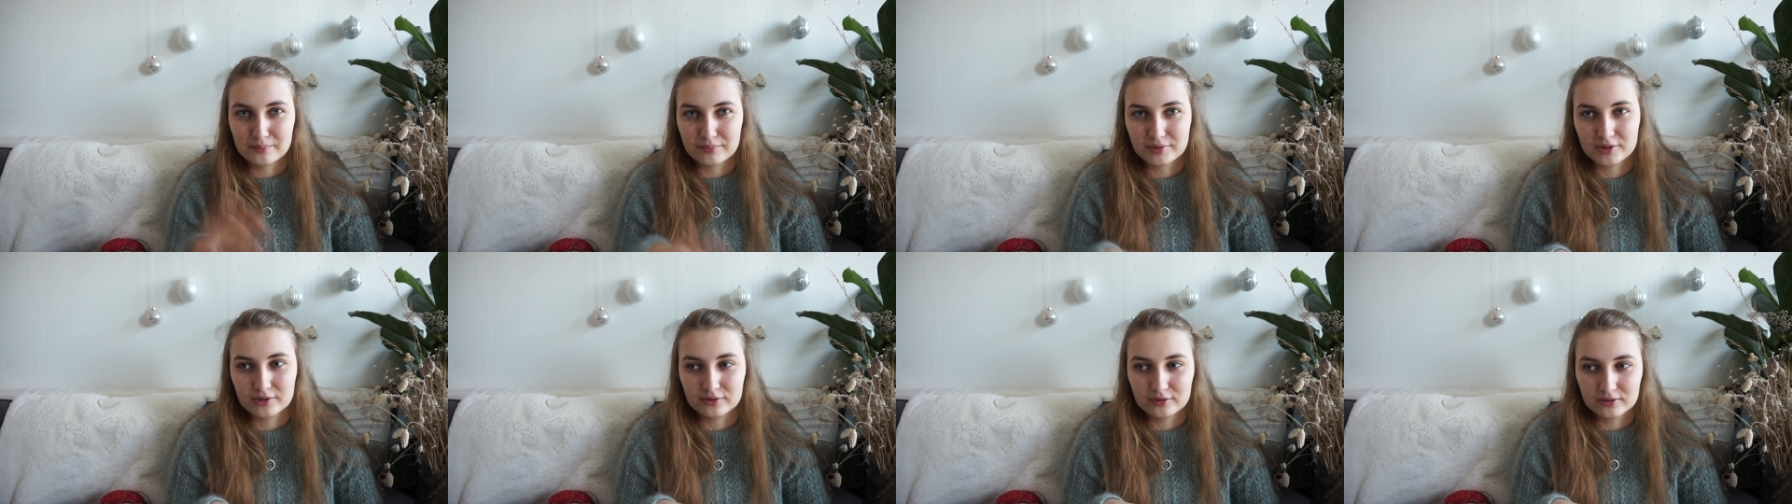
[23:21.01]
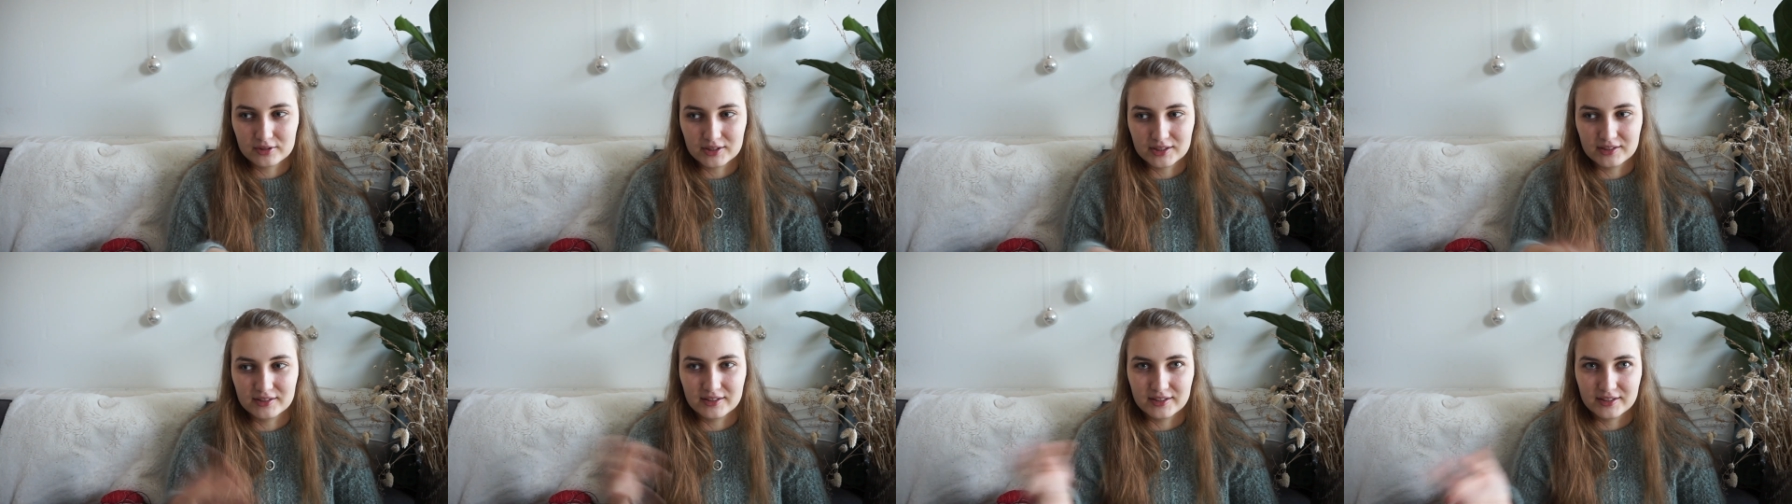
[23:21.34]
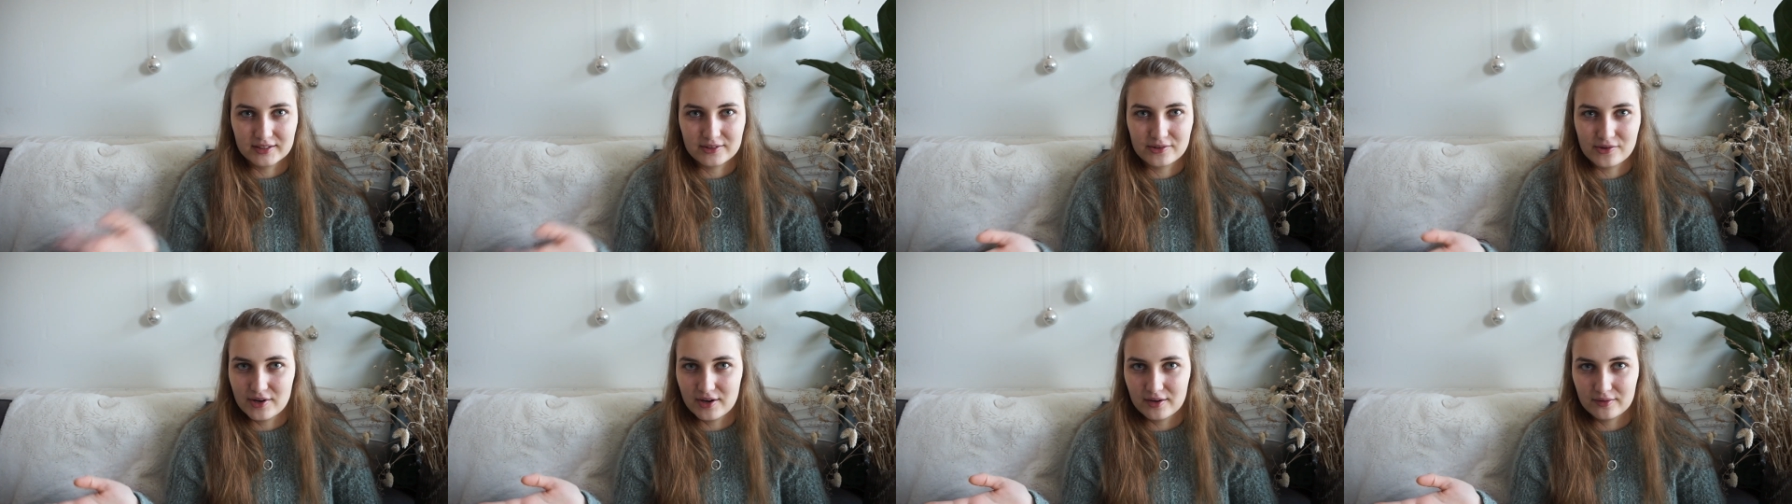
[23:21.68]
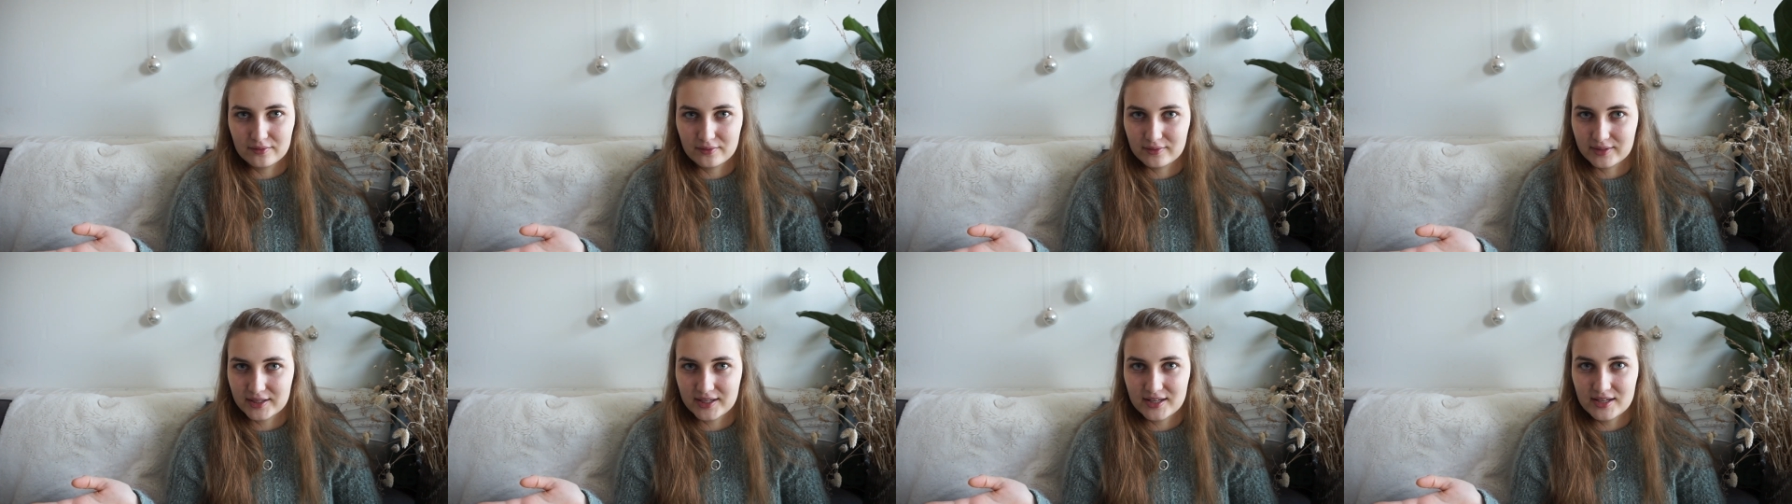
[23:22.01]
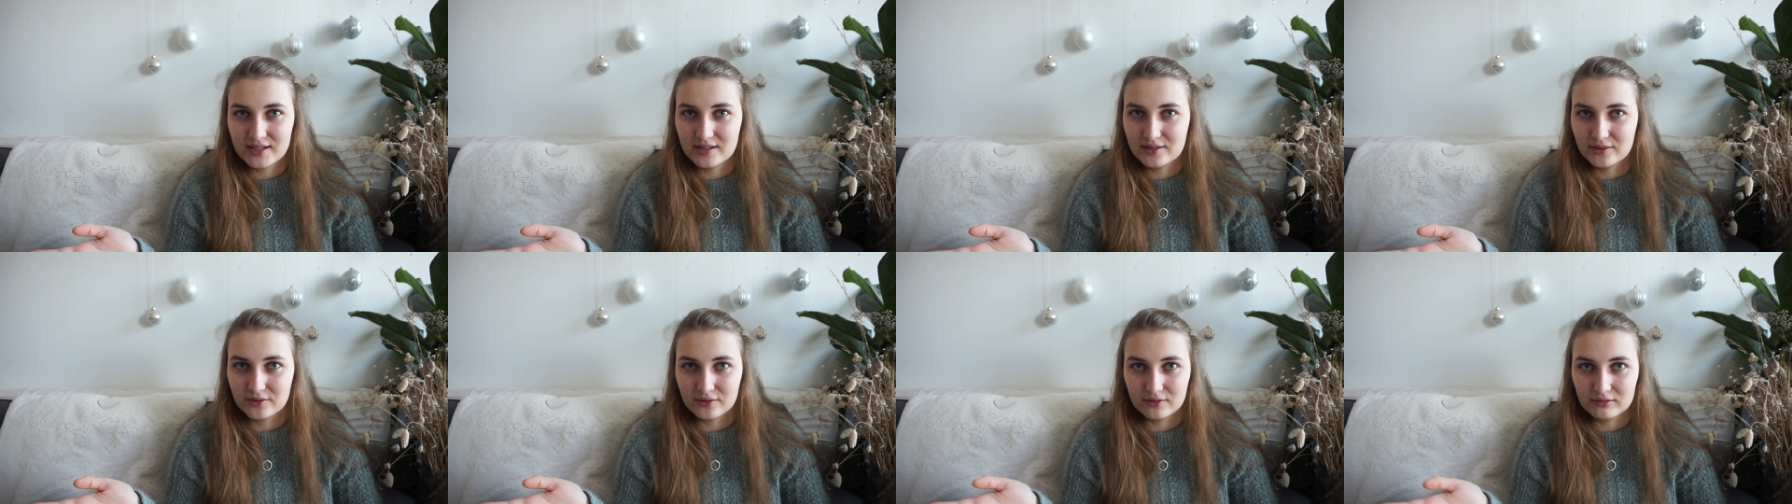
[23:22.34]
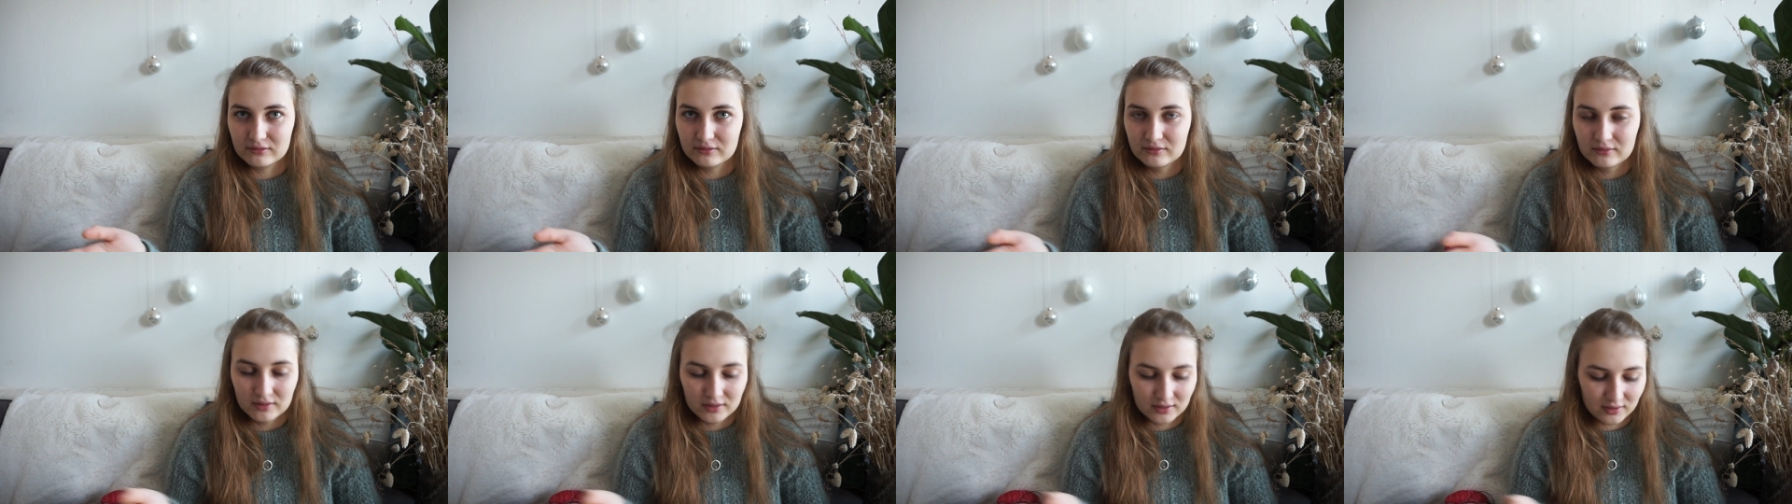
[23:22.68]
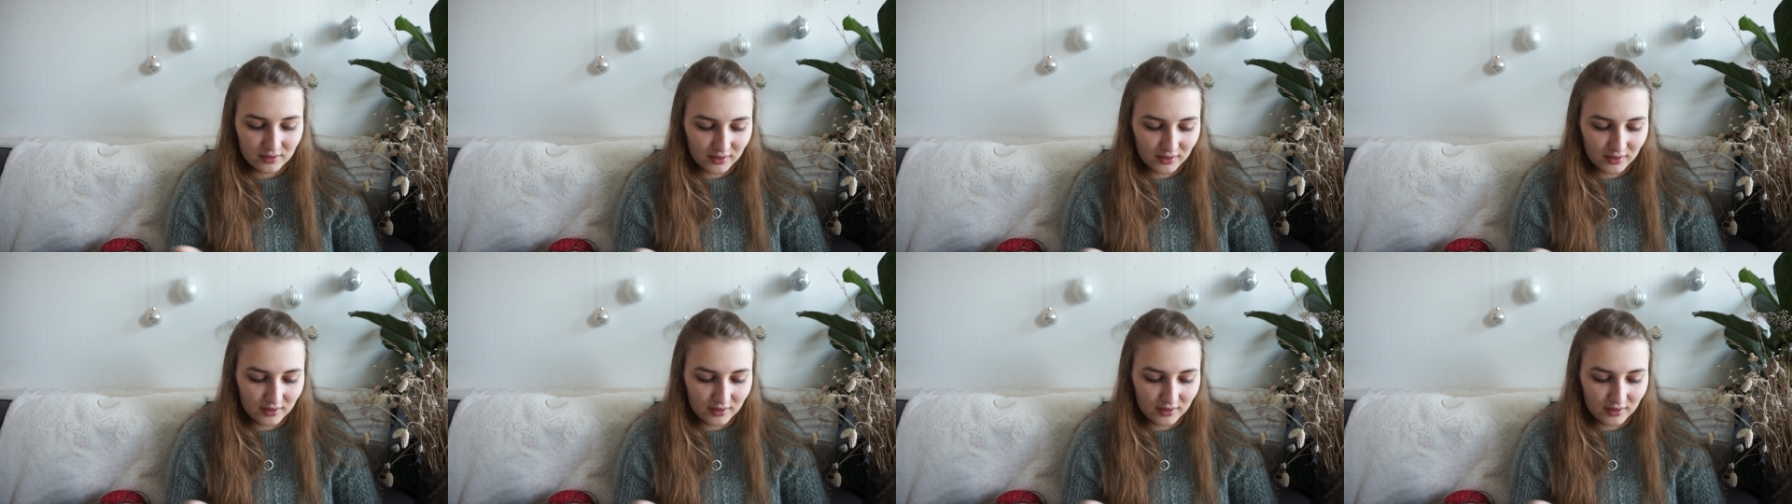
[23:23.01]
bulk, and then you have a kilo,